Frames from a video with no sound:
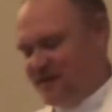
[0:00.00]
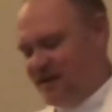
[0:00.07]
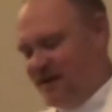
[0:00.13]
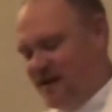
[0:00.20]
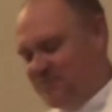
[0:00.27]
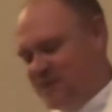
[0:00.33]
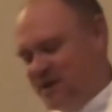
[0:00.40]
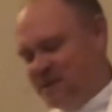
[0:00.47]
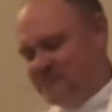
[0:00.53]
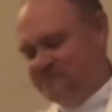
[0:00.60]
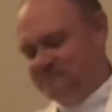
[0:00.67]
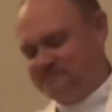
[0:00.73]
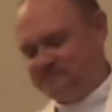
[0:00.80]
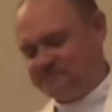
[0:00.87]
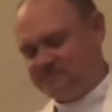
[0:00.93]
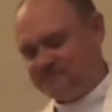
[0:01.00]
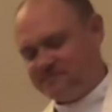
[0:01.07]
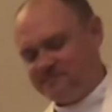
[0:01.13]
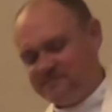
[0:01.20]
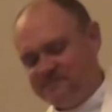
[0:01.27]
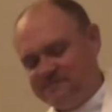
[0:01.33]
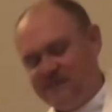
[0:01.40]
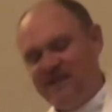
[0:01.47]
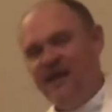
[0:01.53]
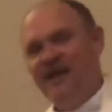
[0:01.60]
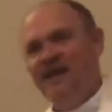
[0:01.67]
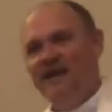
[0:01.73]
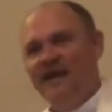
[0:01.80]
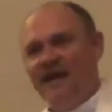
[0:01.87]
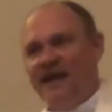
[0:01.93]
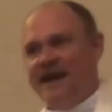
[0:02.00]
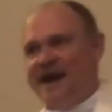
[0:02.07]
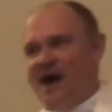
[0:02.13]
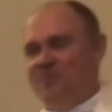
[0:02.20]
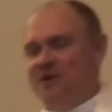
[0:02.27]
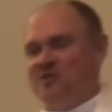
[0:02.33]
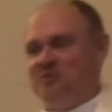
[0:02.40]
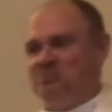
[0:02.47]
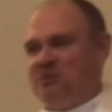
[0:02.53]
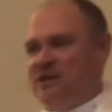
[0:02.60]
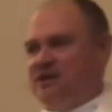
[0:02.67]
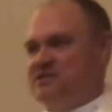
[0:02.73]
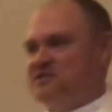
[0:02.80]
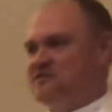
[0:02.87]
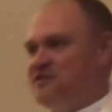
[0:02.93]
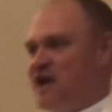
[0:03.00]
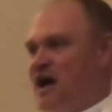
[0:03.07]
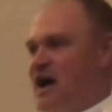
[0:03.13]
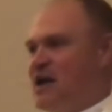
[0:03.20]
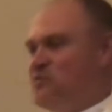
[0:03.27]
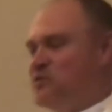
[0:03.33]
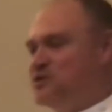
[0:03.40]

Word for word: amen. And now may the peace of God,